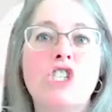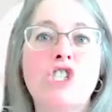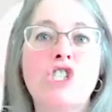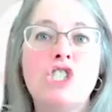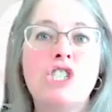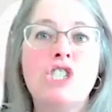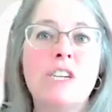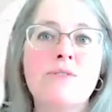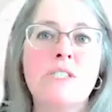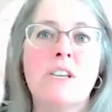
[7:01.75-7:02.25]

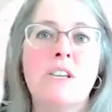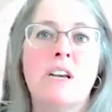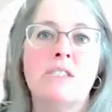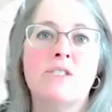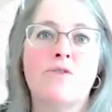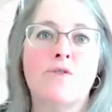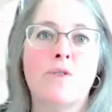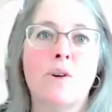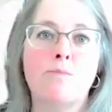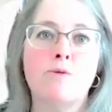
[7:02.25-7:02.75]
shifts
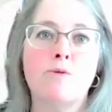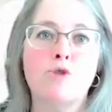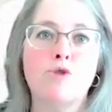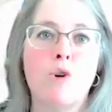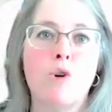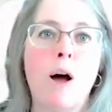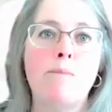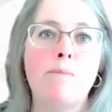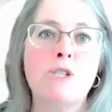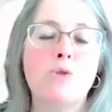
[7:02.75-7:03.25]
us from
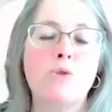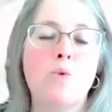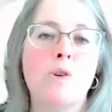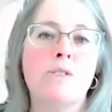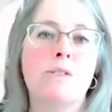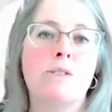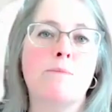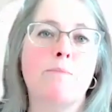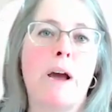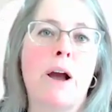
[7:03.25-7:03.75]
drama
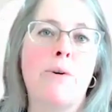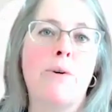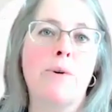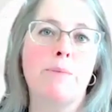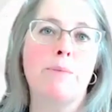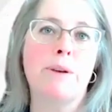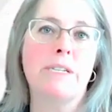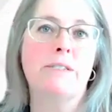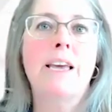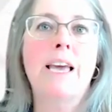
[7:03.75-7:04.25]
towards
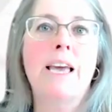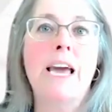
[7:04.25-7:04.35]
empowerment.